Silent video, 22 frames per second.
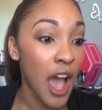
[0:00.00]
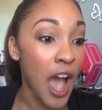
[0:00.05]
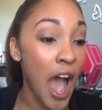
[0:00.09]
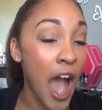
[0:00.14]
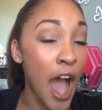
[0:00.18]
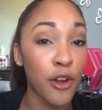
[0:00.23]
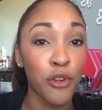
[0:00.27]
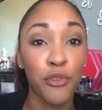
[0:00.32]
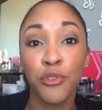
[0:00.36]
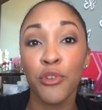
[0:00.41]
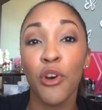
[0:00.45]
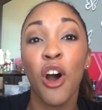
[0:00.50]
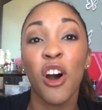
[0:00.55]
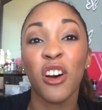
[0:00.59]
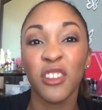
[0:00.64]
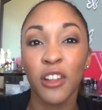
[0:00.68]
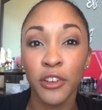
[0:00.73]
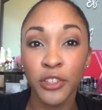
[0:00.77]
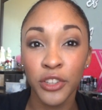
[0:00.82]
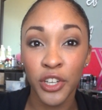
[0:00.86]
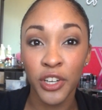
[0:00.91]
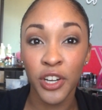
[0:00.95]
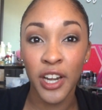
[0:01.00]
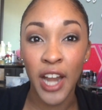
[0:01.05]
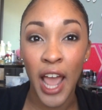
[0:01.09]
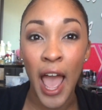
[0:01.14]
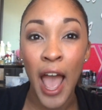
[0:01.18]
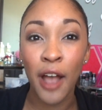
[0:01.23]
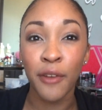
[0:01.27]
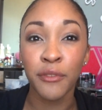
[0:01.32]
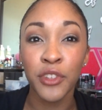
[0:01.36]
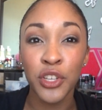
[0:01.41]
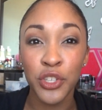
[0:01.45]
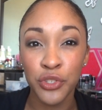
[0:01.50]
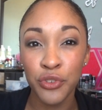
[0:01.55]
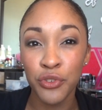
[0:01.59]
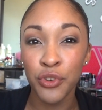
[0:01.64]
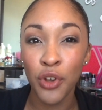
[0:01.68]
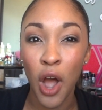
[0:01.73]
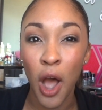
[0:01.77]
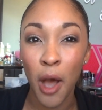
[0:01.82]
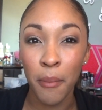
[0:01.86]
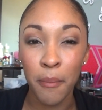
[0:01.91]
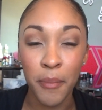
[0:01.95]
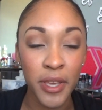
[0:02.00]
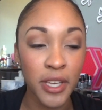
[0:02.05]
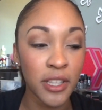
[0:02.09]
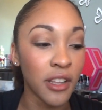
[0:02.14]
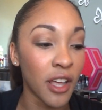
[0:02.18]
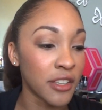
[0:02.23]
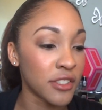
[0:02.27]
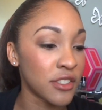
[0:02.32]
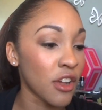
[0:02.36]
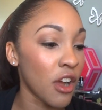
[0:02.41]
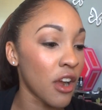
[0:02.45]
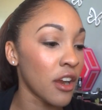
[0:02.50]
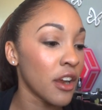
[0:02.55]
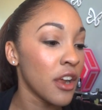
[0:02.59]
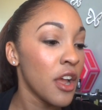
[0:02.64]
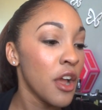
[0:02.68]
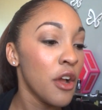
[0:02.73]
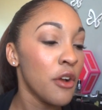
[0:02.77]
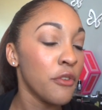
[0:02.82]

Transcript: I don't know how long they're going to have this. You know how Big Lots are.